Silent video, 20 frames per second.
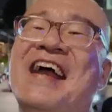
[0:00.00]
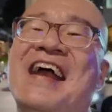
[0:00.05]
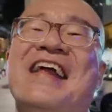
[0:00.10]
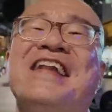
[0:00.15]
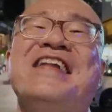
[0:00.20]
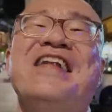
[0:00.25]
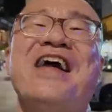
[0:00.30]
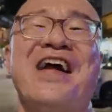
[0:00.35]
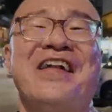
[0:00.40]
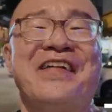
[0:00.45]

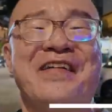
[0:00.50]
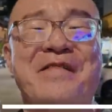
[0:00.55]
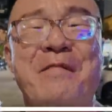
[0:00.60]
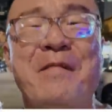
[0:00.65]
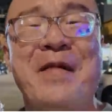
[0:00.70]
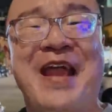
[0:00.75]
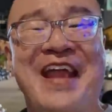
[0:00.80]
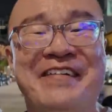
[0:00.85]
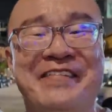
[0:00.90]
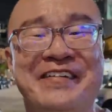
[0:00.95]
Another
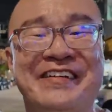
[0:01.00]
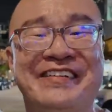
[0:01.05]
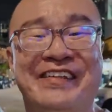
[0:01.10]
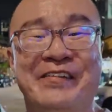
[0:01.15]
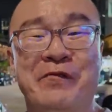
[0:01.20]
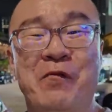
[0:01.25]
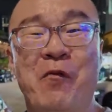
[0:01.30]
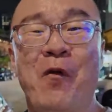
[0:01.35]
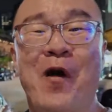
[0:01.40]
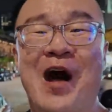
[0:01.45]
main
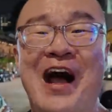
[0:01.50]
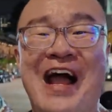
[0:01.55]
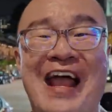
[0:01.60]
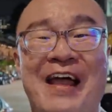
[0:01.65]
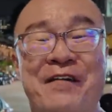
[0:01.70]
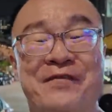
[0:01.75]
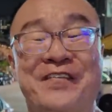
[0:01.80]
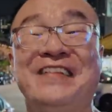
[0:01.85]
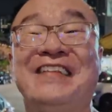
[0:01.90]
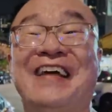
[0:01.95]
reason why I
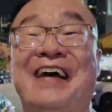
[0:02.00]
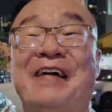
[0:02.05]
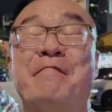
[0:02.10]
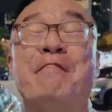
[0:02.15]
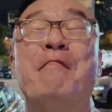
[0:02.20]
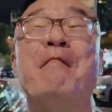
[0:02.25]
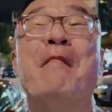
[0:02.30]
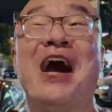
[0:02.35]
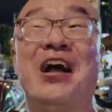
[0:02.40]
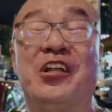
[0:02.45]
haven't
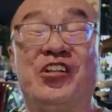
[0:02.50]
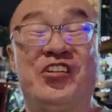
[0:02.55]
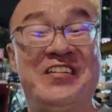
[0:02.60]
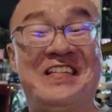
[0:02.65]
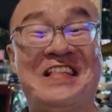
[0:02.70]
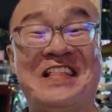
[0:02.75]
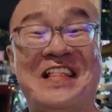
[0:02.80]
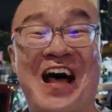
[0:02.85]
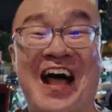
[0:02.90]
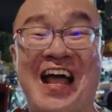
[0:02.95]
done much
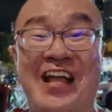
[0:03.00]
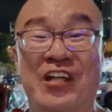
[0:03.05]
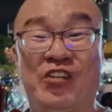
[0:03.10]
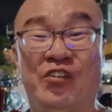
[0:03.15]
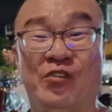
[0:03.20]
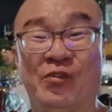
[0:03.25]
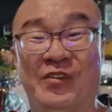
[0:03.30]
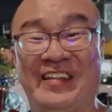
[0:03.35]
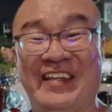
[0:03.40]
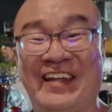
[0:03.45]
night
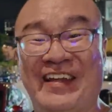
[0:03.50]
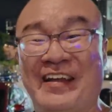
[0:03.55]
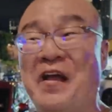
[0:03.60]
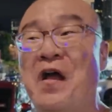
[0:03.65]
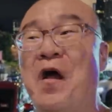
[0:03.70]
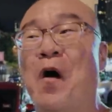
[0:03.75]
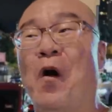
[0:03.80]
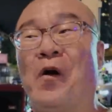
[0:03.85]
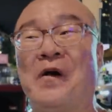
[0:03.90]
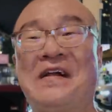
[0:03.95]
shooting
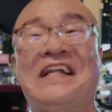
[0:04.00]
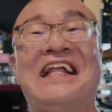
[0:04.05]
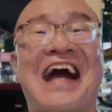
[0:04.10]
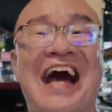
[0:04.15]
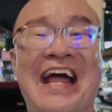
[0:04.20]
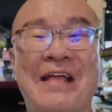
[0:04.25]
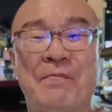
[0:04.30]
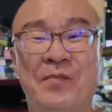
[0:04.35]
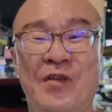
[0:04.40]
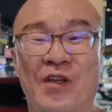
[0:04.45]
or
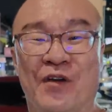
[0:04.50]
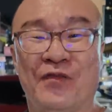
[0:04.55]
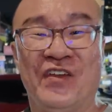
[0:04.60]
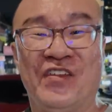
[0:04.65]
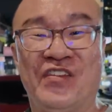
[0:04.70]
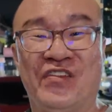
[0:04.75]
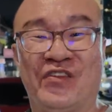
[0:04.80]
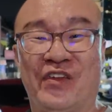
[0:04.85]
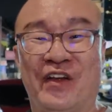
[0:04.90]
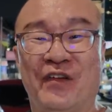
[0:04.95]
night POV
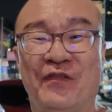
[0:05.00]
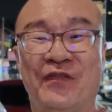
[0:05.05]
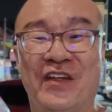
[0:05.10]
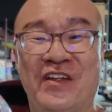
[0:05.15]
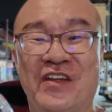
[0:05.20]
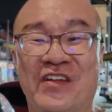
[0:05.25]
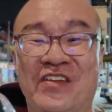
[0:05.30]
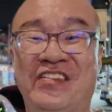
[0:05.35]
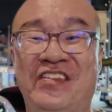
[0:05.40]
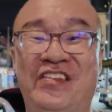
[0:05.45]
street
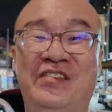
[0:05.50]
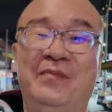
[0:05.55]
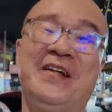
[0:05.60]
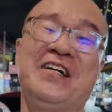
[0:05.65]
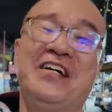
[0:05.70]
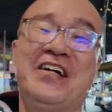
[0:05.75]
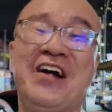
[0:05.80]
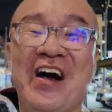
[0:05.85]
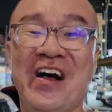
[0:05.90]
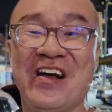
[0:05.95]
videos is
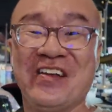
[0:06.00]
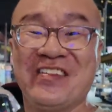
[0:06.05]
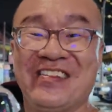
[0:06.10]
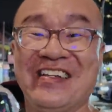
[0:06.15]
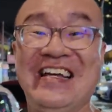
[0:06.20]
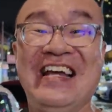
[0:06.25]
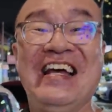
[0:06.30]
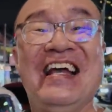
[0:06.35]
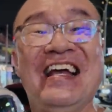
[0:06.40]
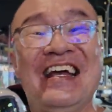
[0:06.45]
because
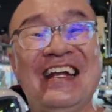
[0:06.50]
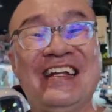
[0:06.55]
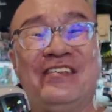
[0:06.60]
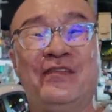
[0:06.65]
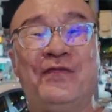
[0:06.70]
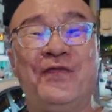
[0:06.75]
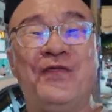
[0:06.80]
it is